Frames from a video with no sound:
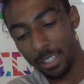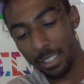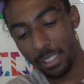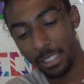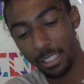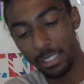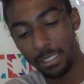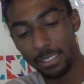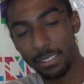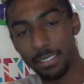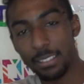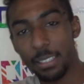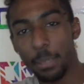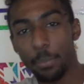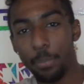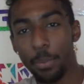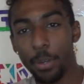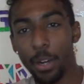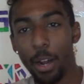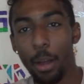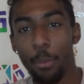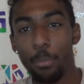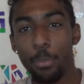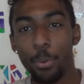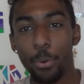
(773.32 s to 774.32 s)
Can zip
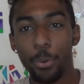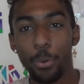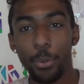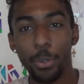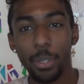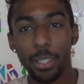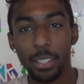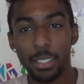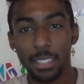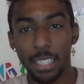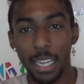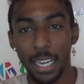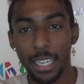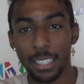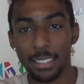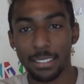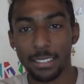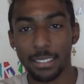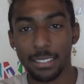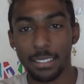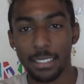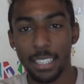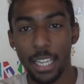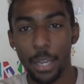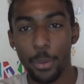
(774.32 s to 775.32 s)
it up real
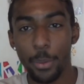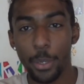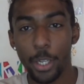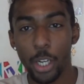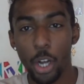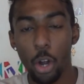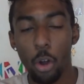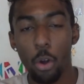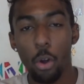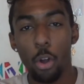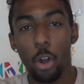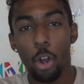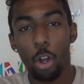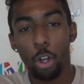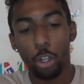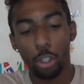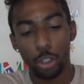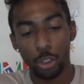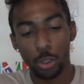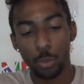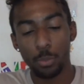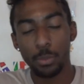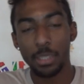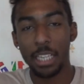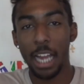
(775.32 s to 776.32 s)
nice. There we go.
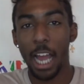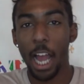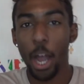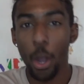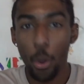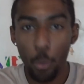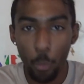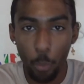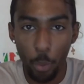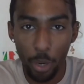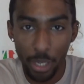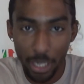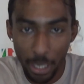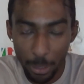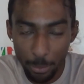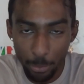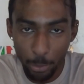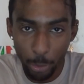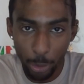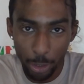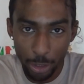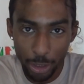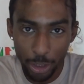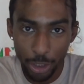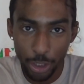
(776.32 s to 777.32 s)
So now what I'm
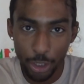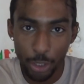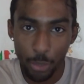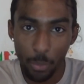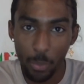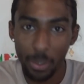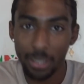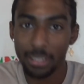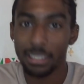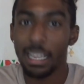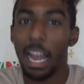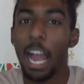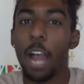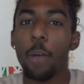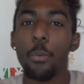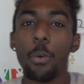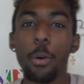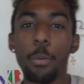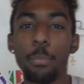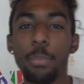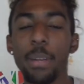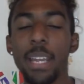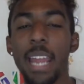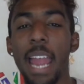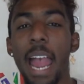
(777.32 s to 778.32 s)
going to do is I
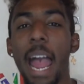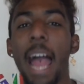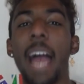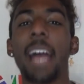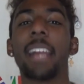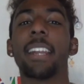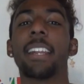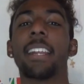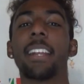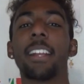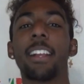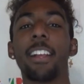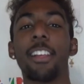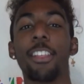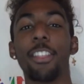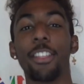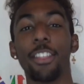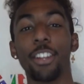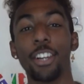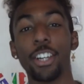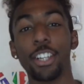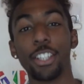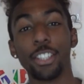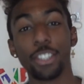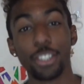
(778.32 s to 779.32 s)
will be adding
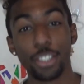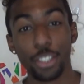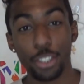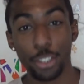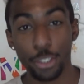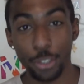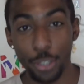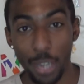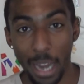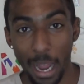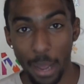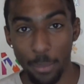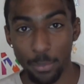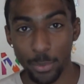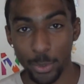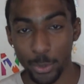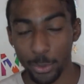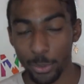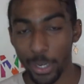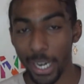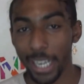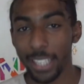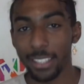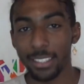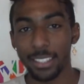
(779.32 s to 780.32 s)
the straps,
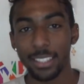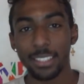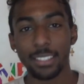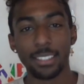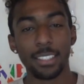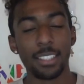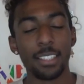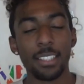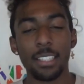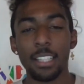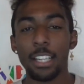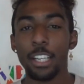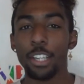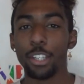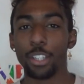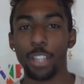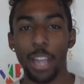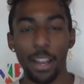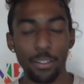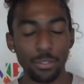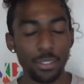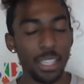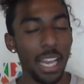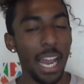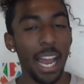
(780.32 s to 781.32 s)
right? Because you
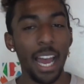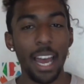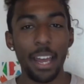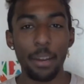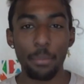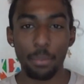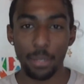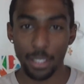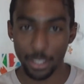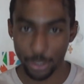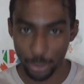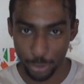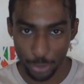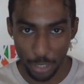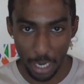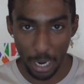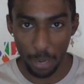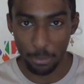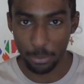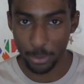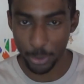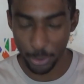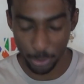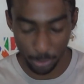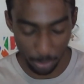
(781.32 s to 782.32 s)
have to add
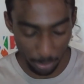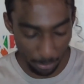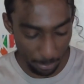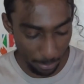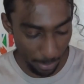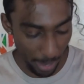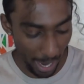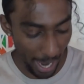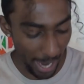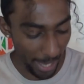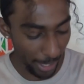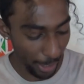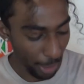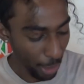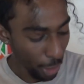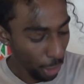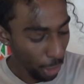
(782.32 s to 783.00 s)
straps to a bag.